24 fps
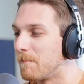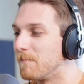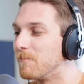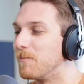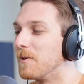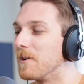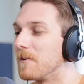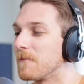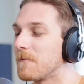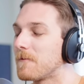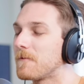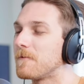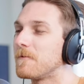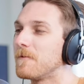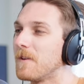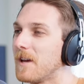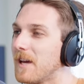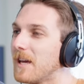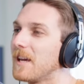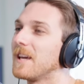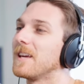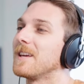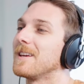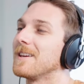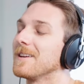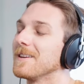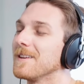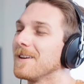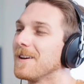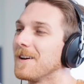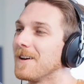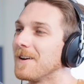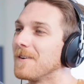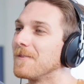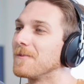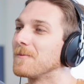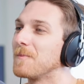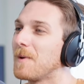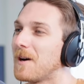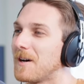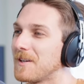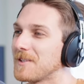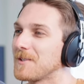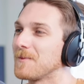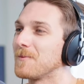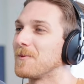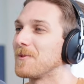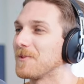buffet of
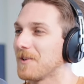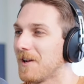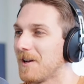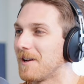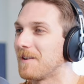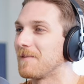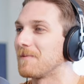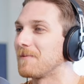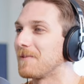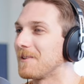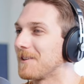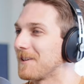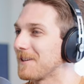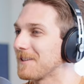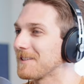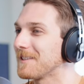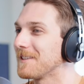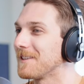possible conflict